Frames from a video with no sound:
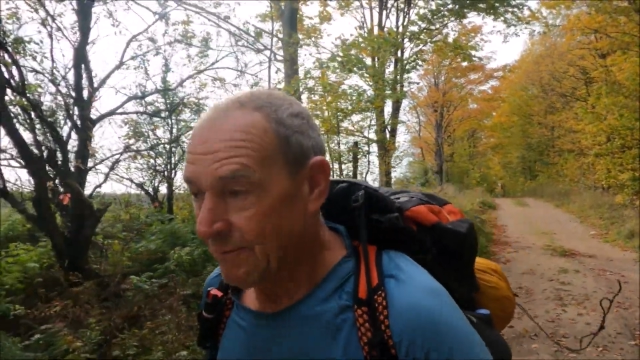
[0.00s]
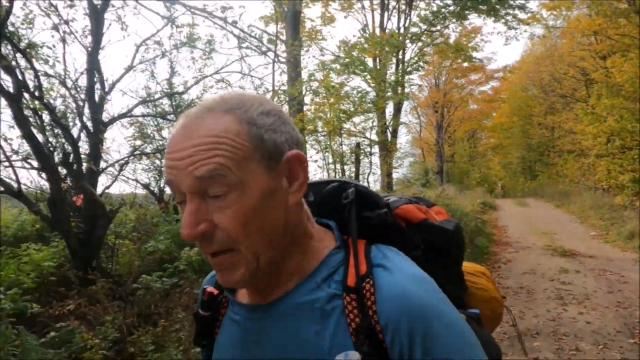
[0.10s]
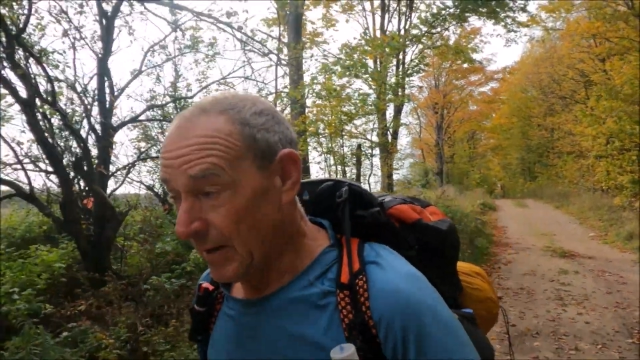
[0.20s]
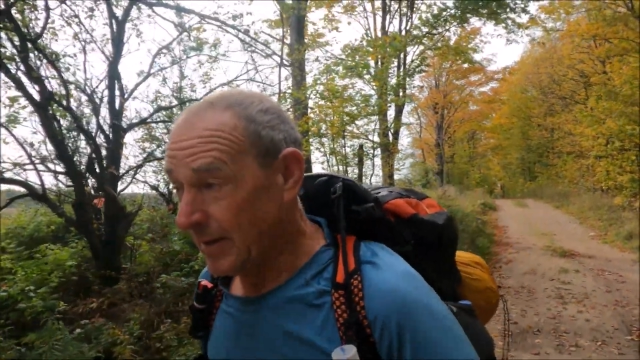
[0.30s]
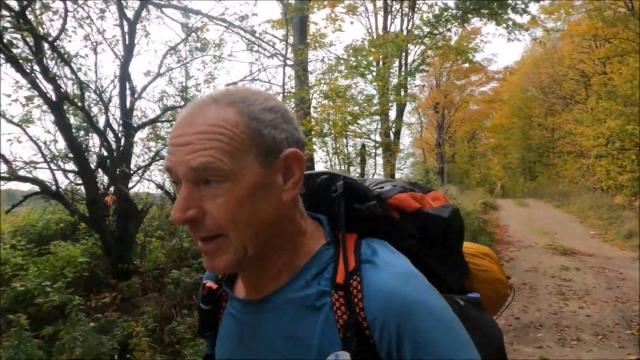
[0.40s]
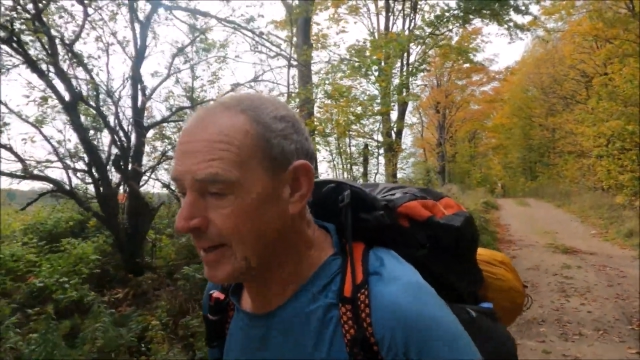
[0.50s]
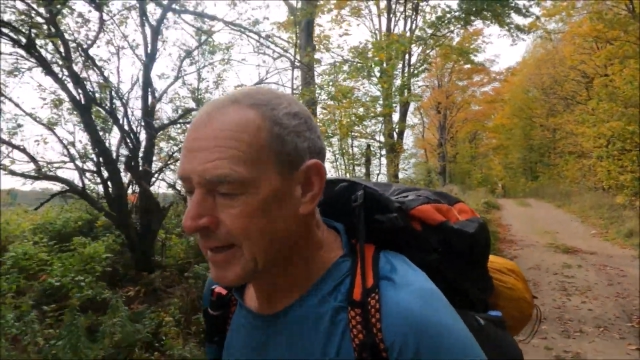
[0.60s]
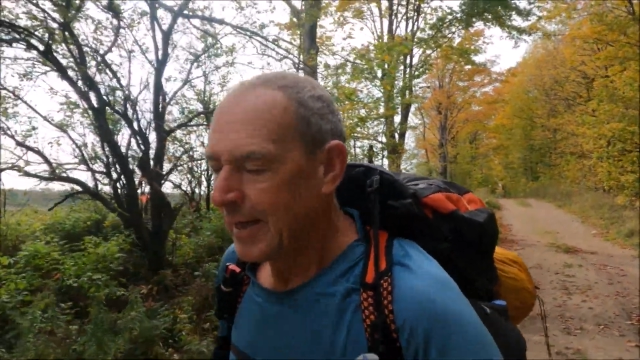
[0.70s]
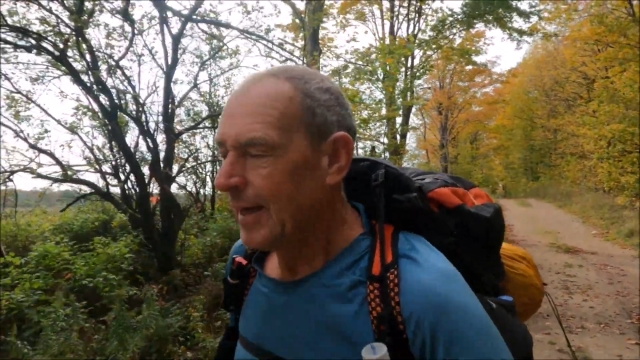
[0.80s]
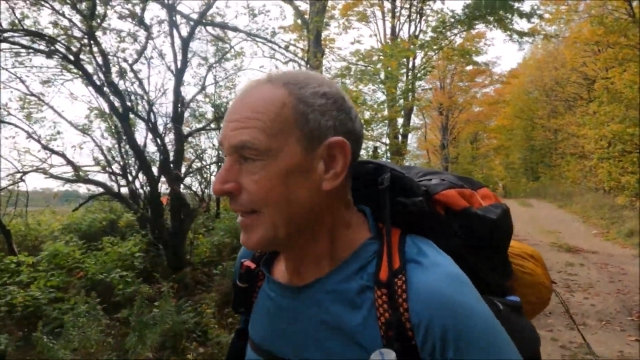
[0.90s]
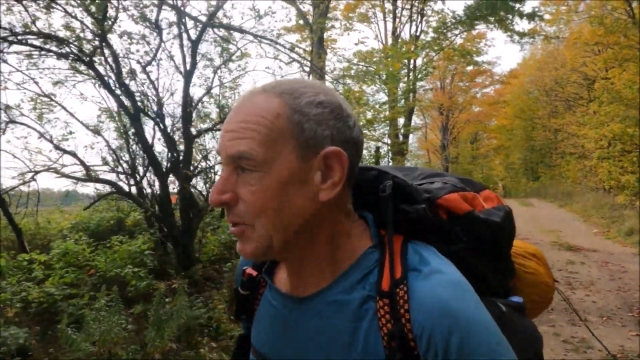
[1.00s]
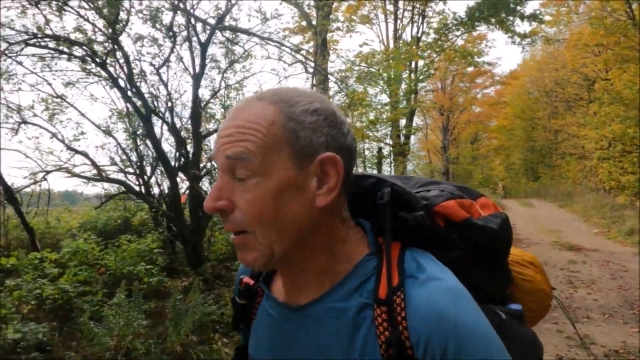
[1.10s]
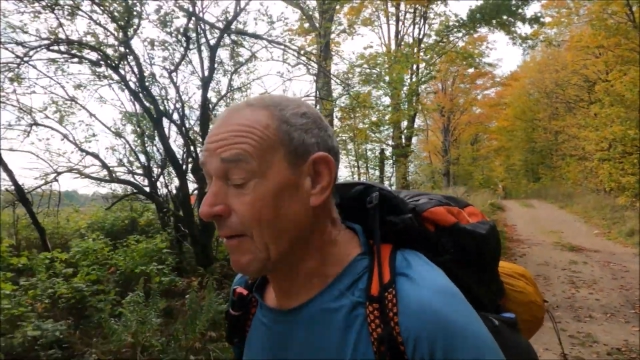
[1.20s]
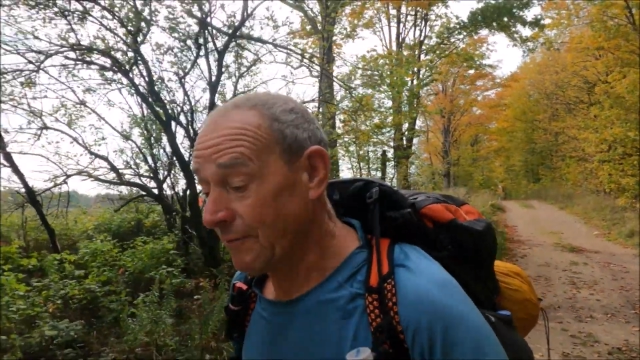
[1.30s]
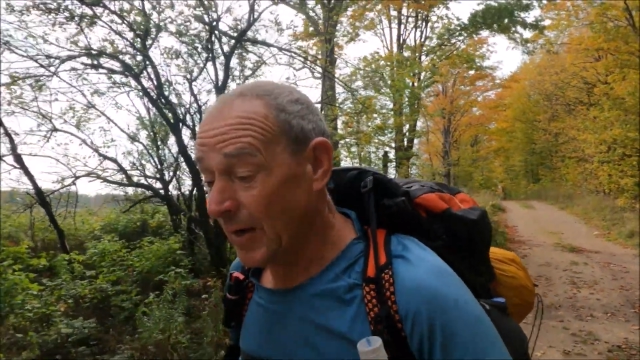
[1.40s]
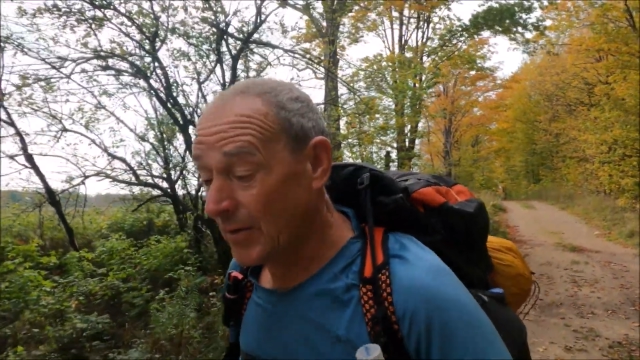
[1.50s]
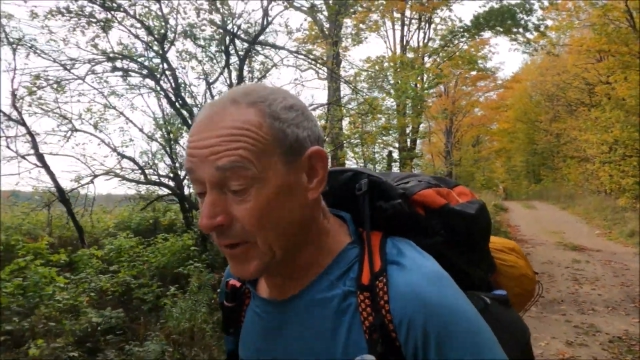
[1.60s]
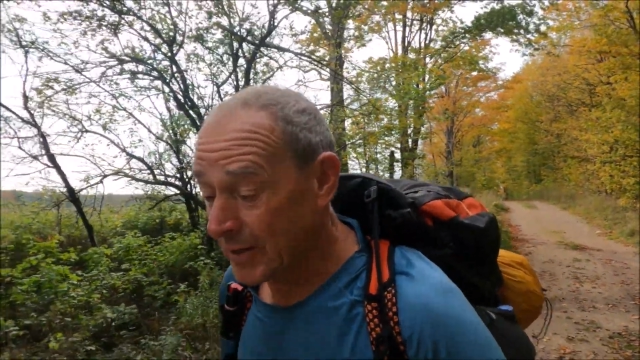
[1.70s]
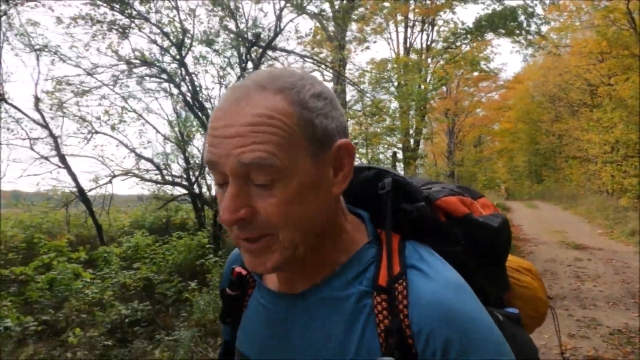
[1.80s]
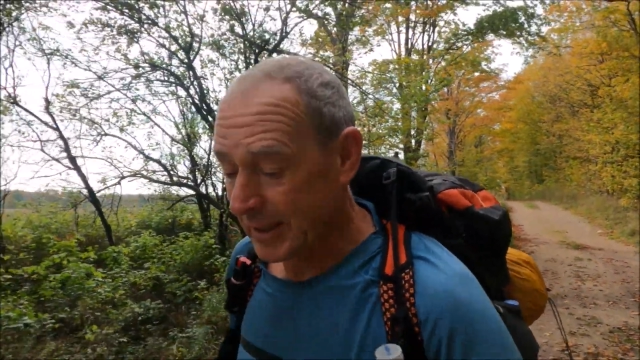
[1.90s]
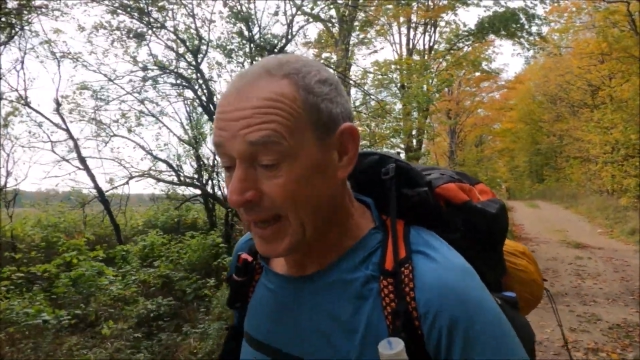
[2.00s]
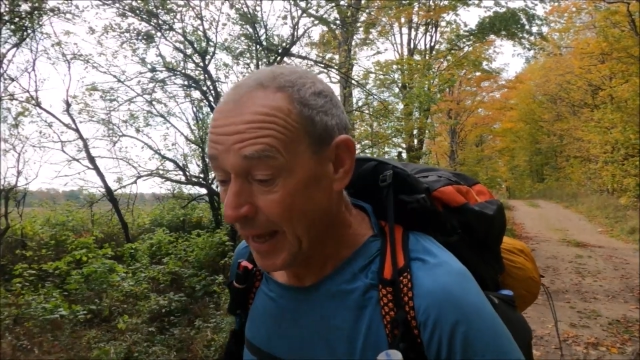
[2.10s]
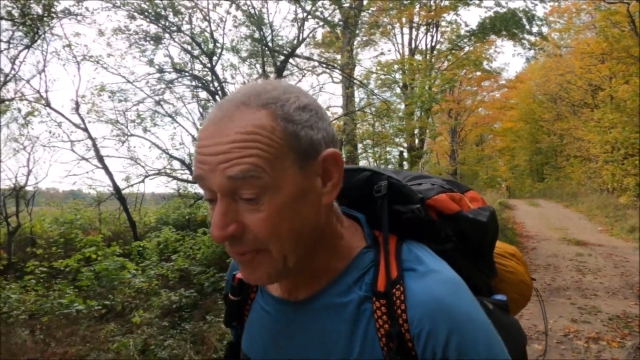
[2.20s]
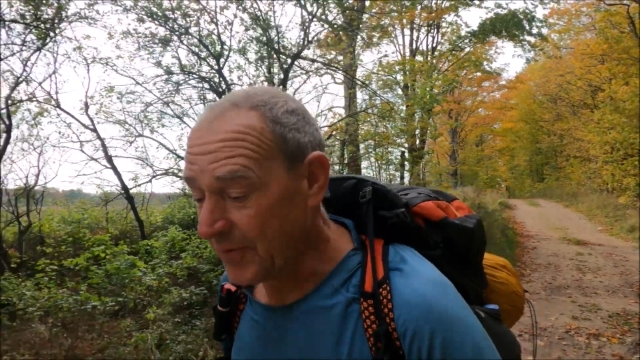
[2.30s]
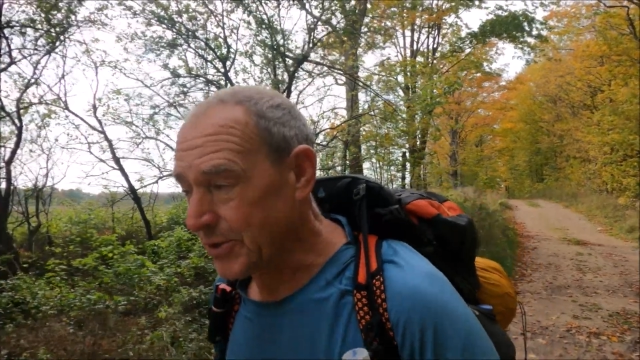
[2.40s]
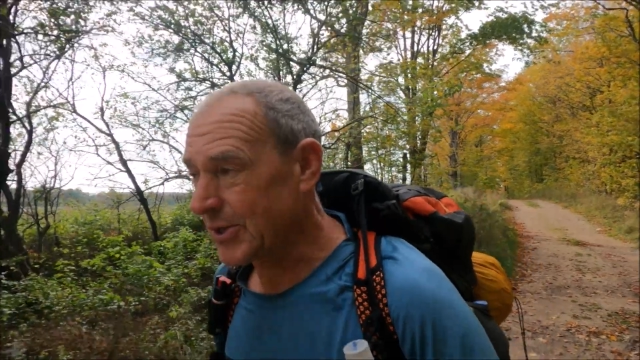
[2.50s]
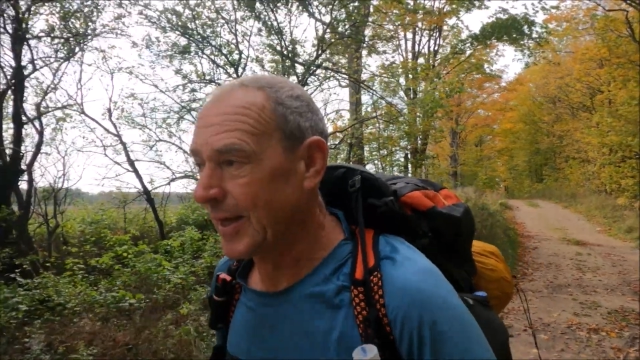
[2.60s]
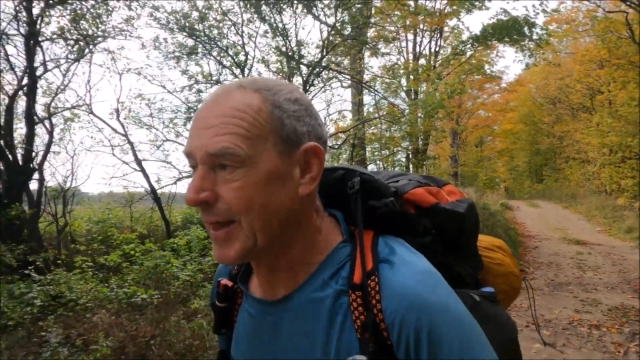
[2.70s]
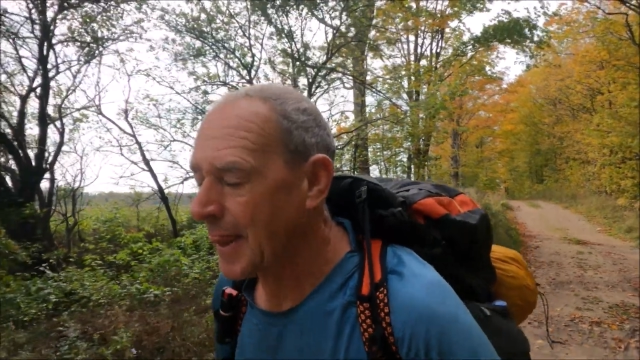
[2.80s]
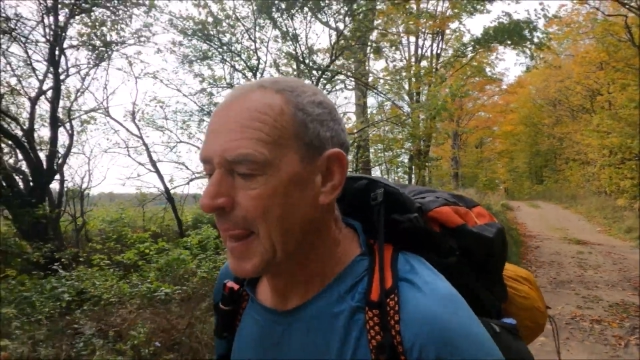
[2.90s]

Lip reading: fund, into our fundraising efforts,